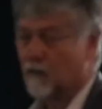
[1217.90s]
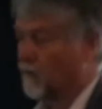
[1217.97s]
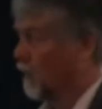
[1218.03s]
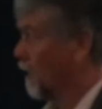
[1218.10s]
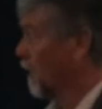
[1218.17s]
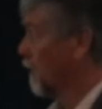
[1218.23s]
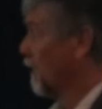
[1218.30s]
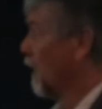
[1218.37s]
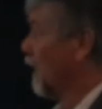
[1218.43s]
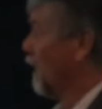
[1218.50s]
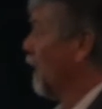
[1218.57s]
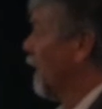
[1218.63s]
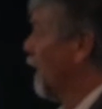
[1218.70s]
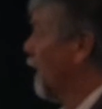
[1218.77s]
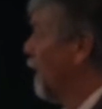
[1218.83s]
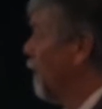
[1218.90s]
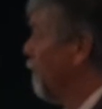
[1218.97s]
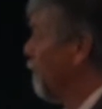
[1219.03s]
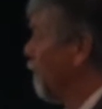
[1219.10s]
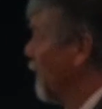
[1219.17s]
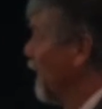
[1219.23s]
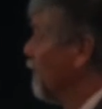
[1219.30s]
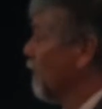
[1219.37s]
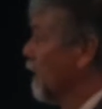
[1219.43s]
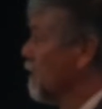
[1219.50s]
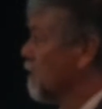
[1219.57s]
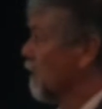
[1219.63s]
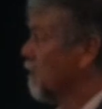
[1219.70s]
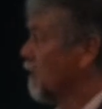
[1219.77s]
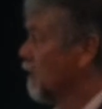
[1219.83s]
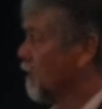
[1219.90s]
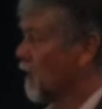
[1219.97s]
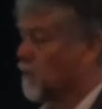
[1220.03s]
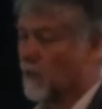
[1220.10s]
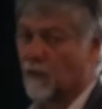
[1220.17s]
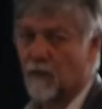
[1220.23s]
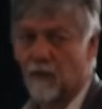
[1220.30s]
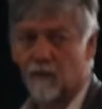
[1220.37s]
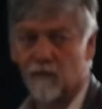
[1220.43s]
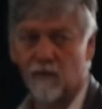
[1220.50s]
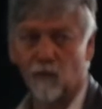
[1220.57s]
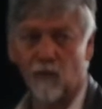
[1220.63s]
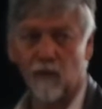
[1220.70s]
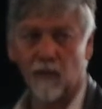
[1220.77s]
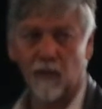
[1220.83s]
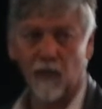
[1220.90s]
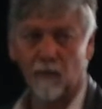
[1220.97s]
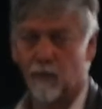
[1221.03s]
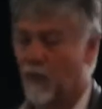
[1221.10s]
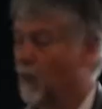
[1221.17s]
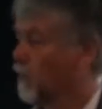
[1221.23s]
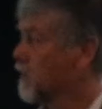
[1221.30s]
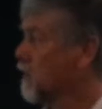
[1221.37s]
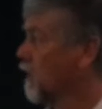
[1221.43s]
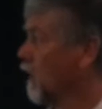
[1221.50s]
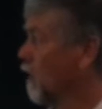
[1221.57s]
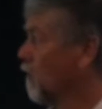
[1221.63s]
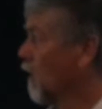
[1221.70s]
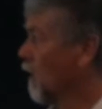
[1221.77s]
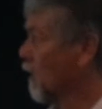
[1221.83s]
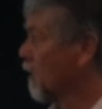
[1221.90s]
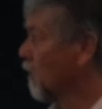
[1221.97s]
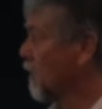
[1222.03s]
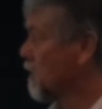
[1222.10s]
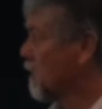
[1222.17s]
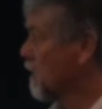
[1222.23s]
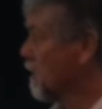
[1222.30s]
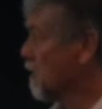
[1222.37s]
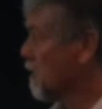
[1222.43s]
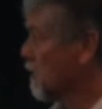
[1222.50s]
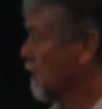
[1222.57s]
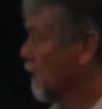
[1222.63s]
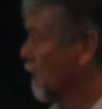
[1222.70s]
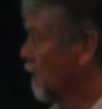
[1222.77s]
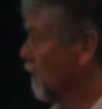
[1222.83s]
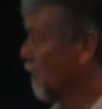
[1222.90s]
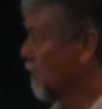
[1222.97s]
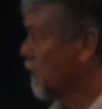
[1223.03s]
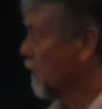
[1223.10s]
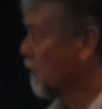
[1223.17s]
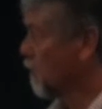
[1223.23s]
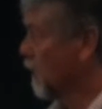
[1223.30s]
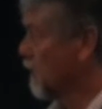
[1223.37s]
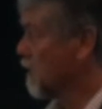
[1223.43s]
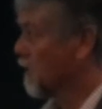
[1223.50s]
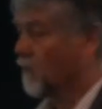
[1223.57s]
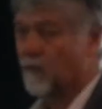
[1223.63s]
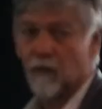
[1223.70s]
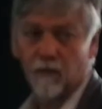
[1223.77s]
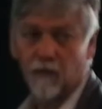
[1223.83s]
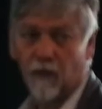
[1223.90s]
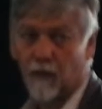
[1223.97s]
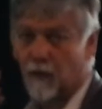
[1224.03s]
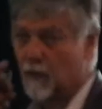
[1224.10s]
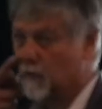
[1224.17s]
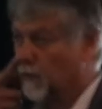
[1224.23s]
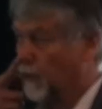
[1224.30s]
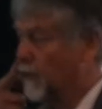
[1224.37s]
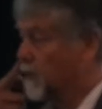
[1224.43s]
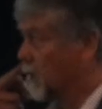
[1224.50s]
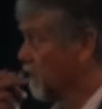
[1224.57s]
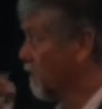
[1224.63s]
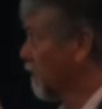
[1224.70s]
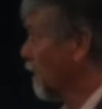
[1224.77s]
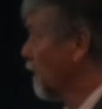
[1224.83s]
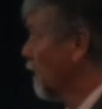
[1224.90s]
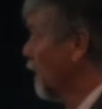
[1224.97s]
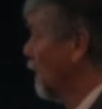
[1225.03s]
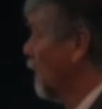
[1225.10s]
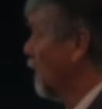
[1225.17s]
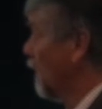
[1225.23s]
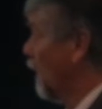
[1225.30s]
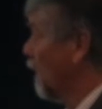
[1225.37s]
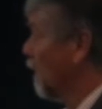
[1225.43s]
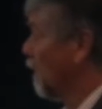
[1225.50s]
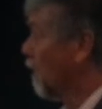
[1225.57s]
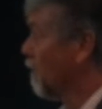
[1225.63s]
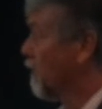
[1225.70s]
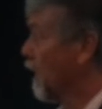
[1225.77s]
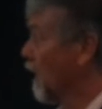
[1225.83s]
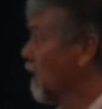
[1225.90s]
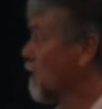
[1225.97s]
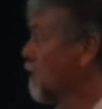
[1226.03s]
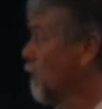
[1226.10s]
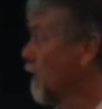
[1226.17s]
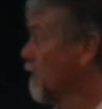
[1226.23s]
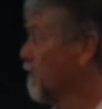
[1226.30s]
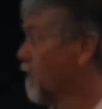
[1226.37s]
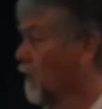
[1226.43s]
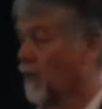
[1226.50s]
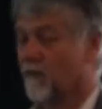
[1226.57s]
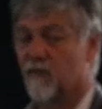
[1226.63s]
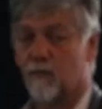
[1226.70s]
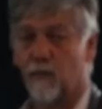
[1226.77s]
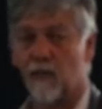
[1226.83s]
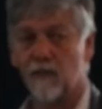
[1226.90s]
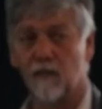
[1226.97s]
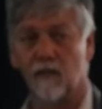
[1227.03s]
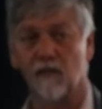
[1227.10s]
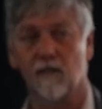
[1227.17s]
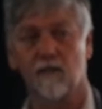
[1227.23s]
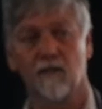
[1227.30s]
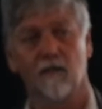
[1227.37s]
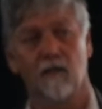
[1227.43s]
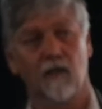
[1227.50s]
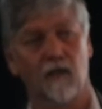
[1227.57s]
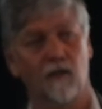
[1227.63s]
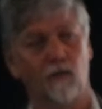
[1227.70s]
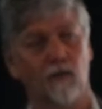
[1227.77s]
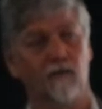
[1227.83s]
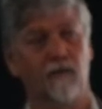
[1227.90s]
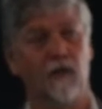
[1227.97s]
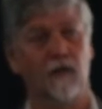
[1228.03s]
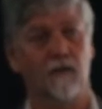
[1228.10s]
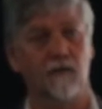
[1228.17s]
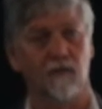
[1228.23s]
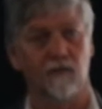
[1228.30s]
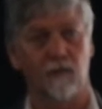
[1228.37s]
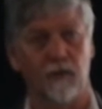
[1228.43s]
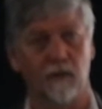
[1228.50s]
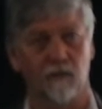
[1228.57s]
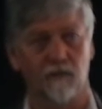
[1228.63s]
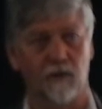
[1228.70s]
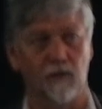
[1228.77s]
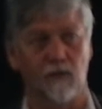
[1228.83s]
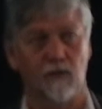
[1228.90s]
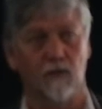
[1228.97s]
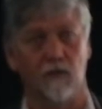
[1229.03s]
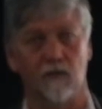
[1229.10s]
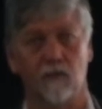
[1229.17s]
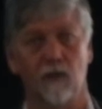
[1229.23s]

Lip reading: Right. Anyway, so Neil Gibson did some work and published it in one of the Neutzias, Neutzia 2071, it's quite easy to find. And of that, 25 species were found to have been of concern.